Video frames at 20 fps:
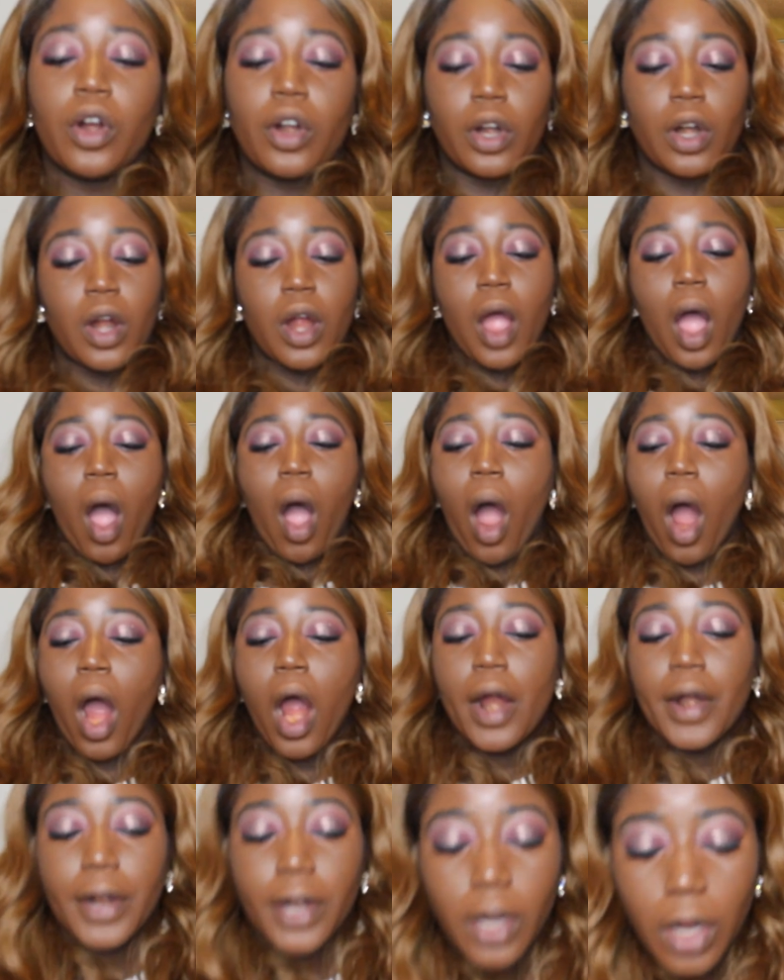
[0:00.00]

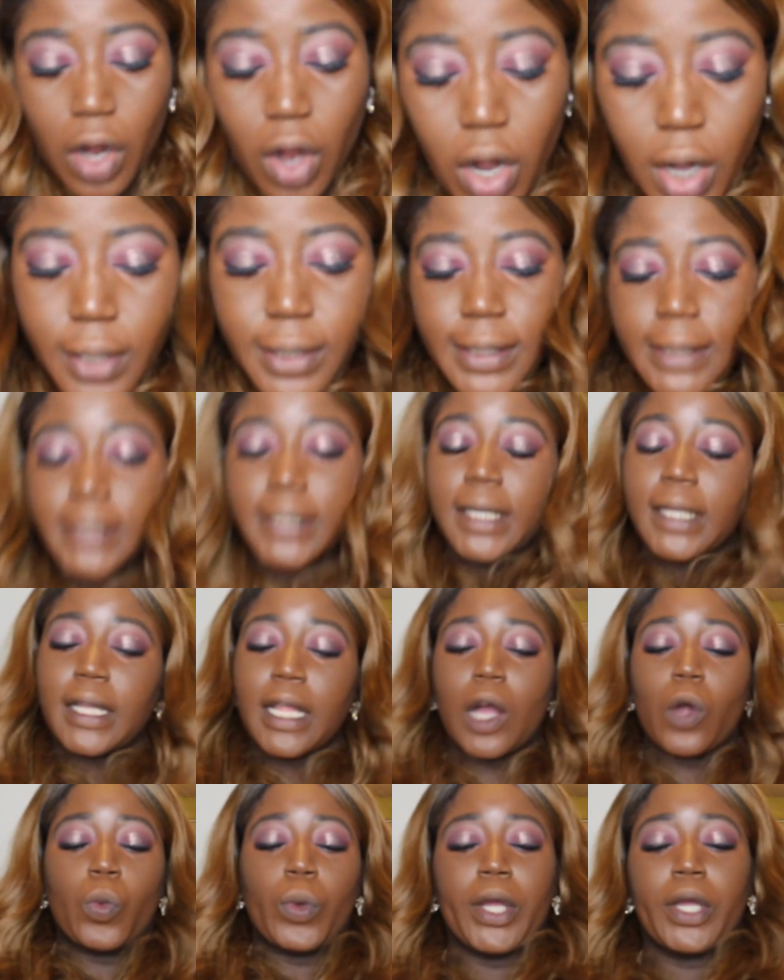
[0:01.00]
Our concealer,